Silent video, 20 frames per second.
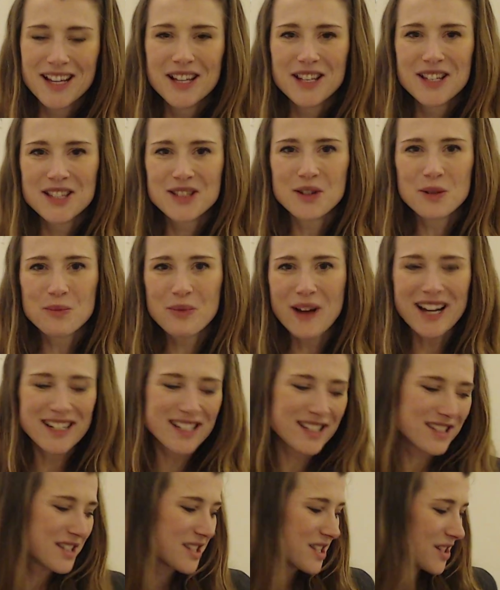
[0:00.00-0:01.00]
So we'll
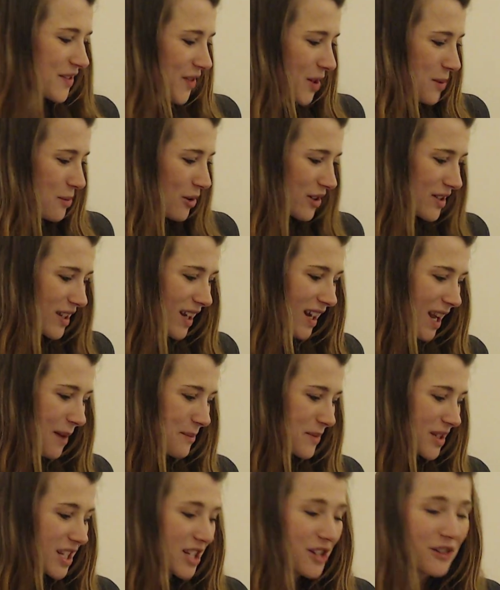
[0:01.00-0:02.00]
practice this a few more
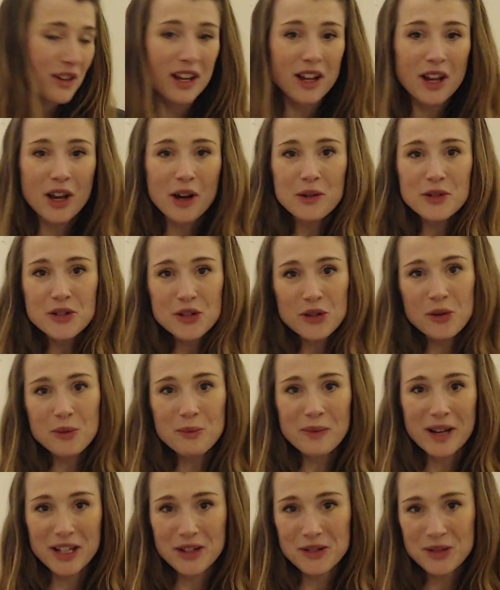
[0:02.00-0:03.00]
times. You can go to
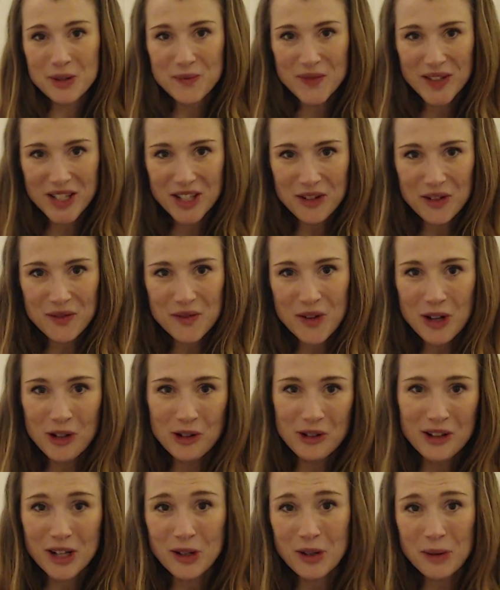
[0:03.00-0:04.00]
my YouTube video and
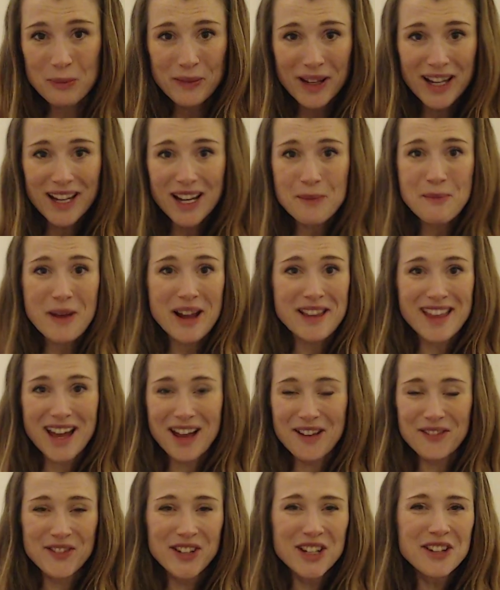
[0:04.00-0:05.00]
follow along with me. I made
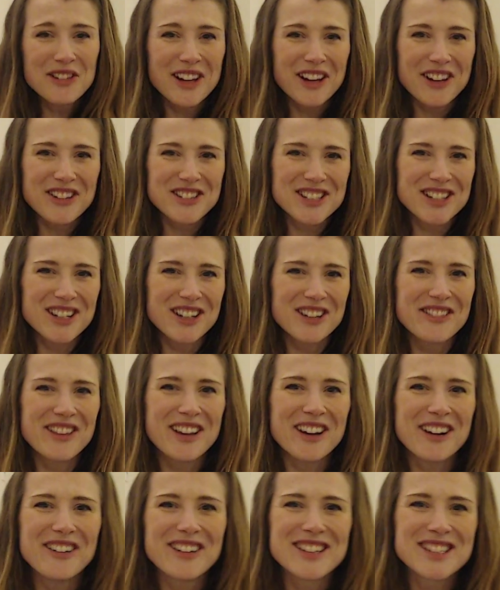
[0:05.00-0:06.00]
that a few years ago
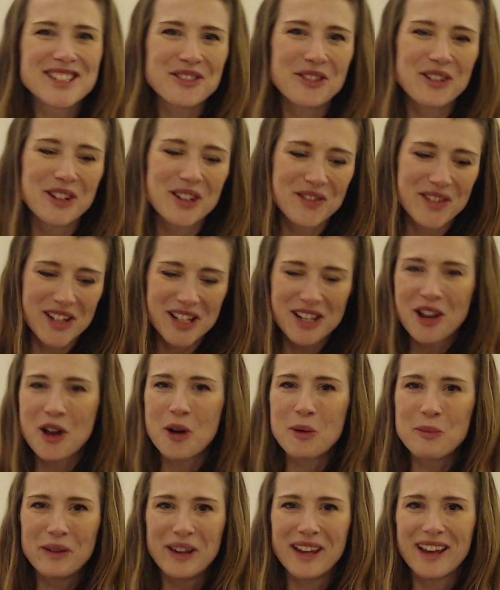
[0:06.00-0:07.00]
though. It's sort of a
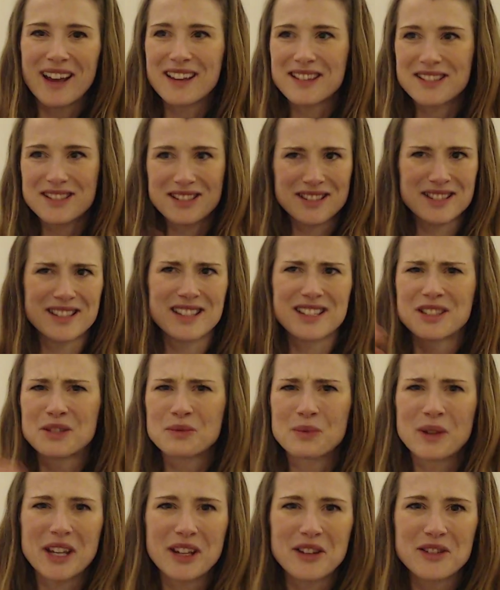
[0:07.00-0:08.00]
no BS, just this is
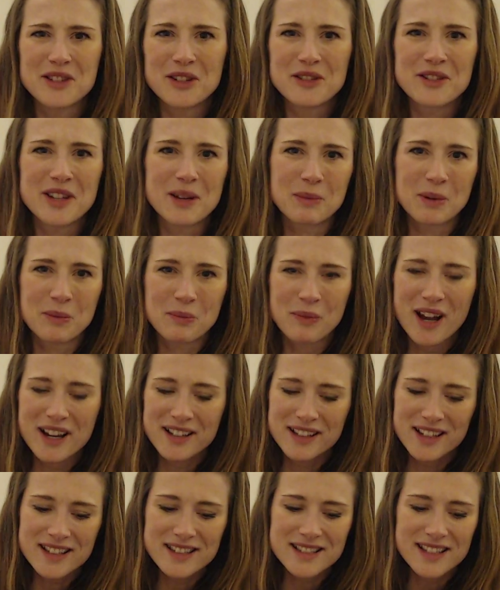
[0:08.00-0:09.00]
what you do type of
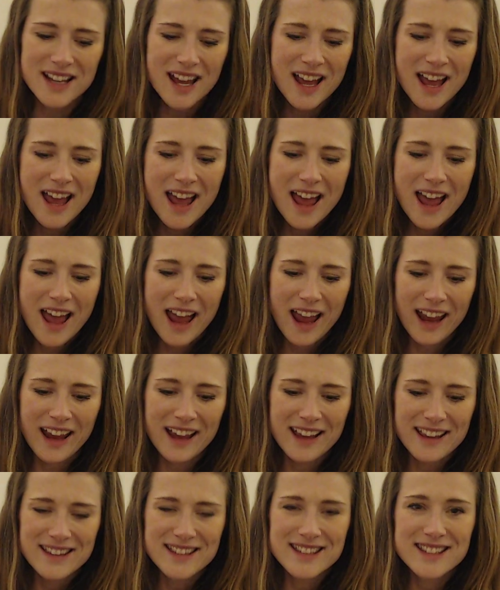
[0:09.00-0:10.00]
practice.
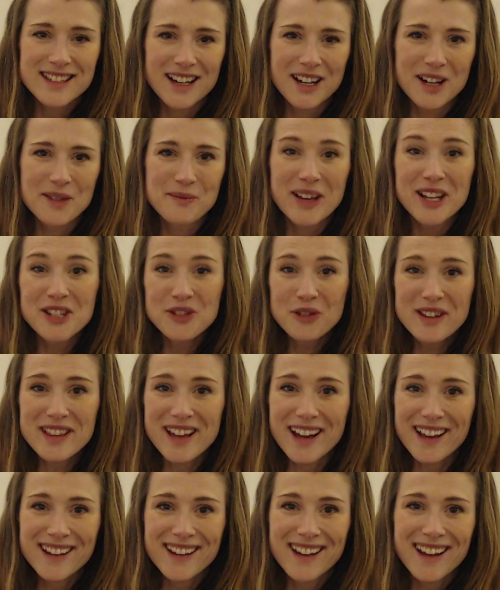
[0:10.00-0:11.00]
And enjoy
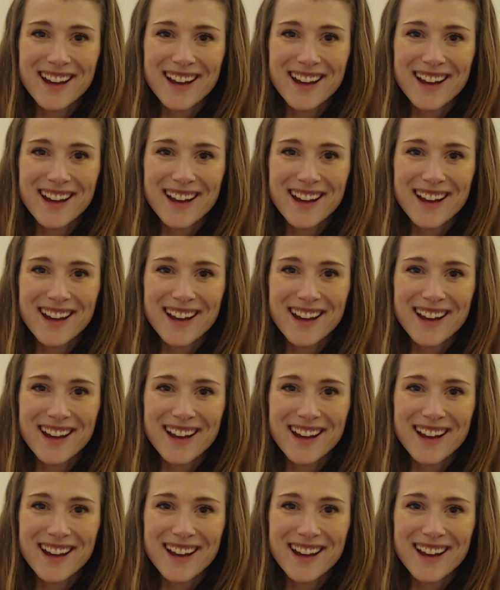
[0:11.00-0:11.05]
that.